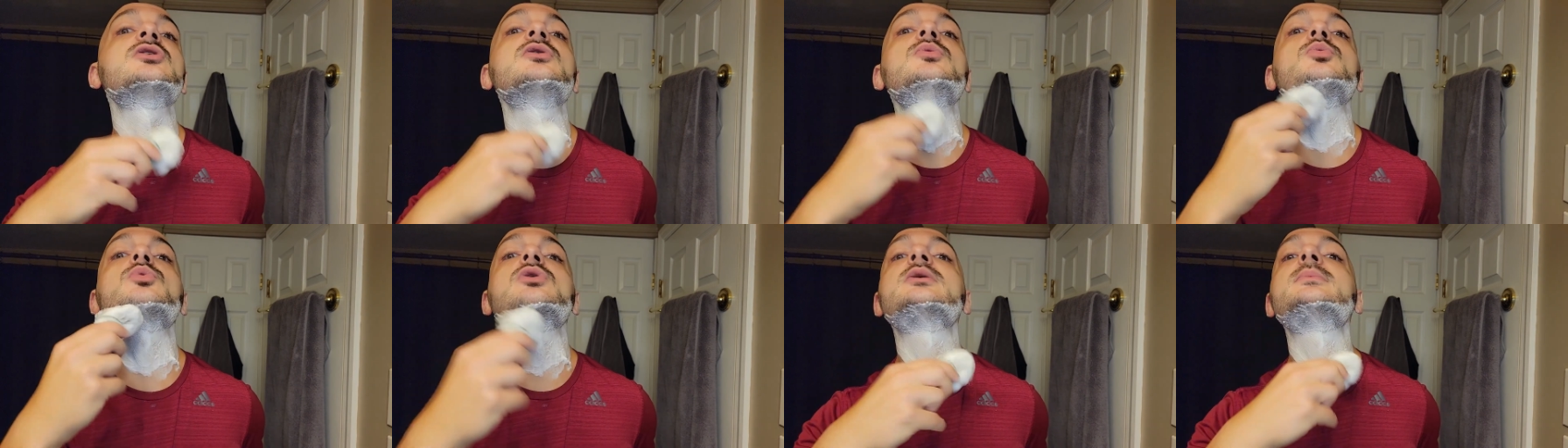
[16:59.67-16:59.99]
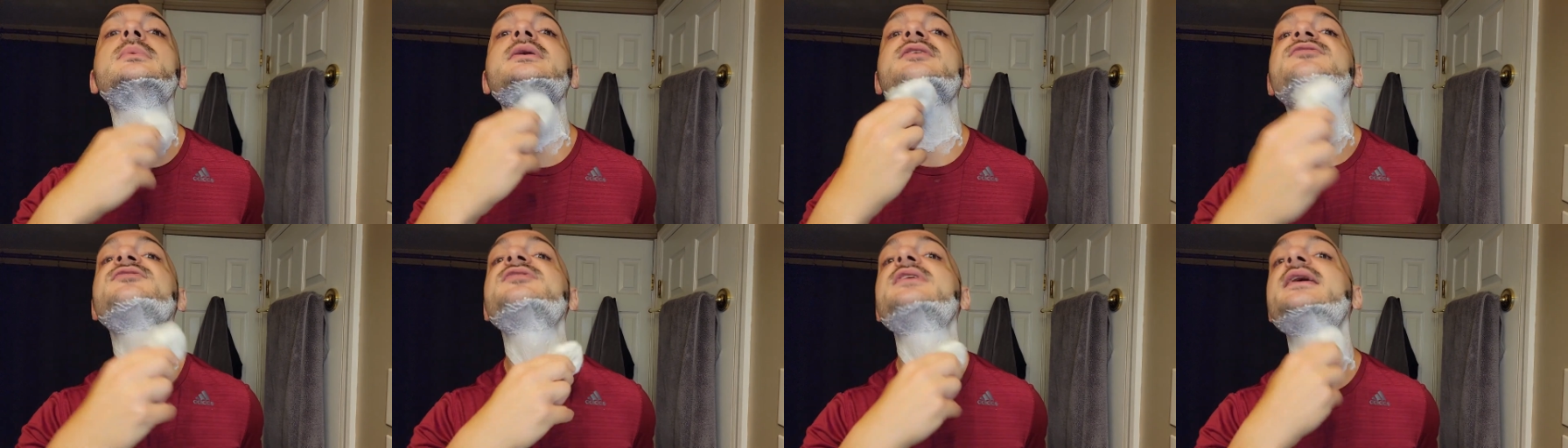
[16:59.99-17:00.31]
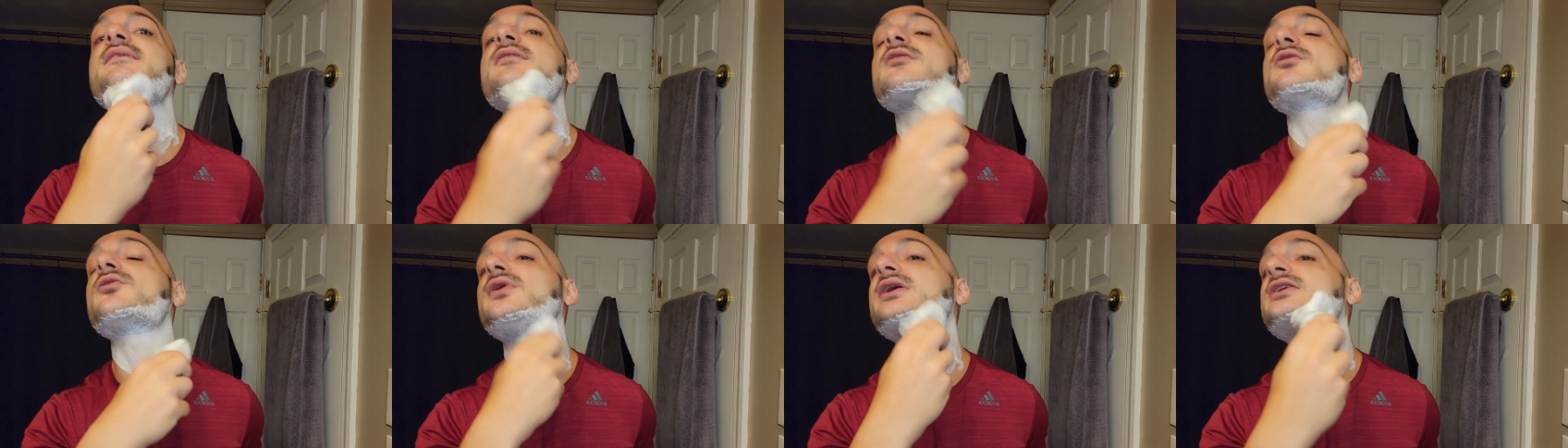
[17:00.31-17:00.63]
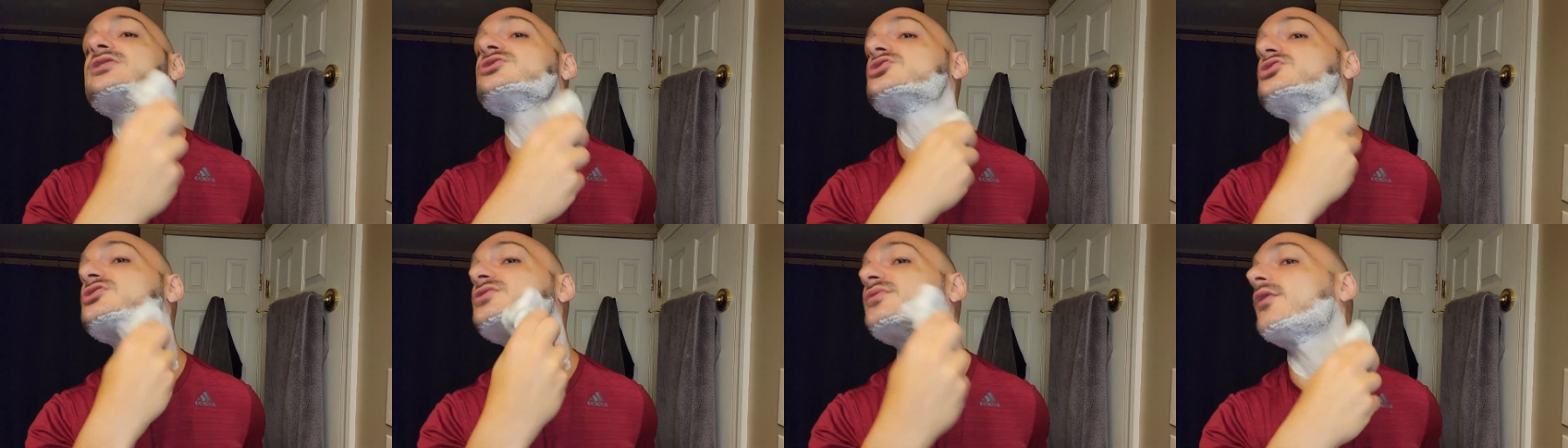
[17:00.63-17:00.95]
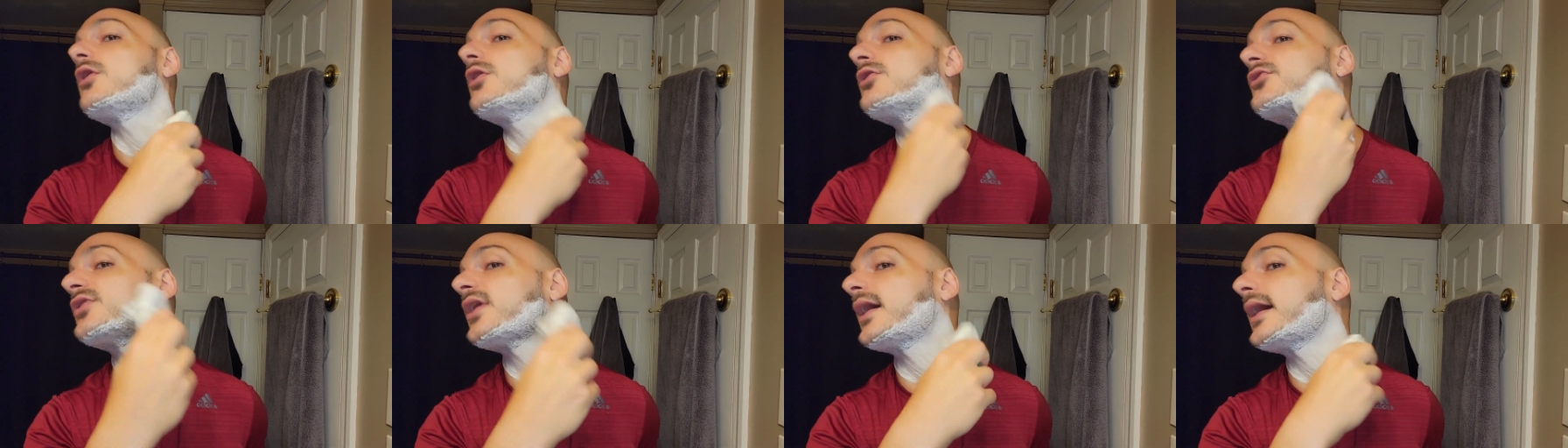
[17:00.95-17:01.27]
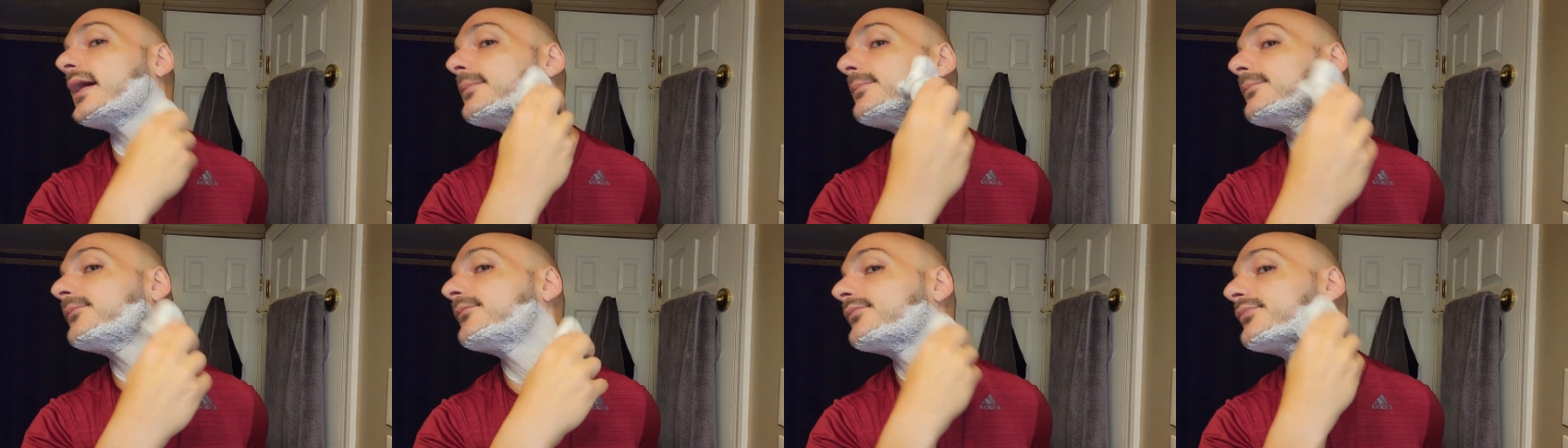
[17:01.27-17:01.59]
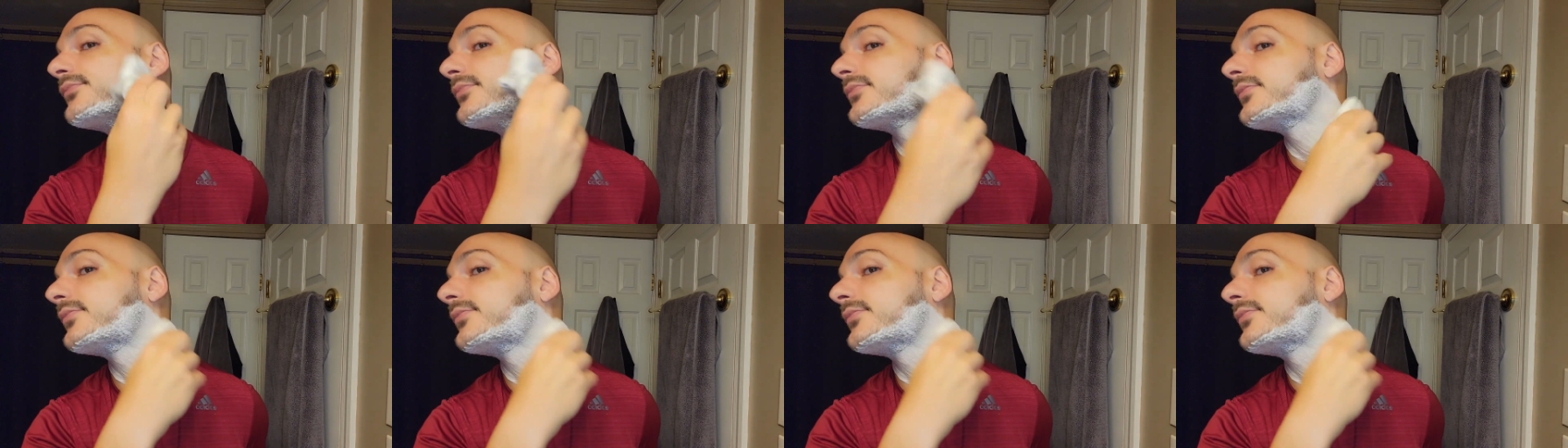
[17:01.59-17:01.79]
one of my favorite razors of all time.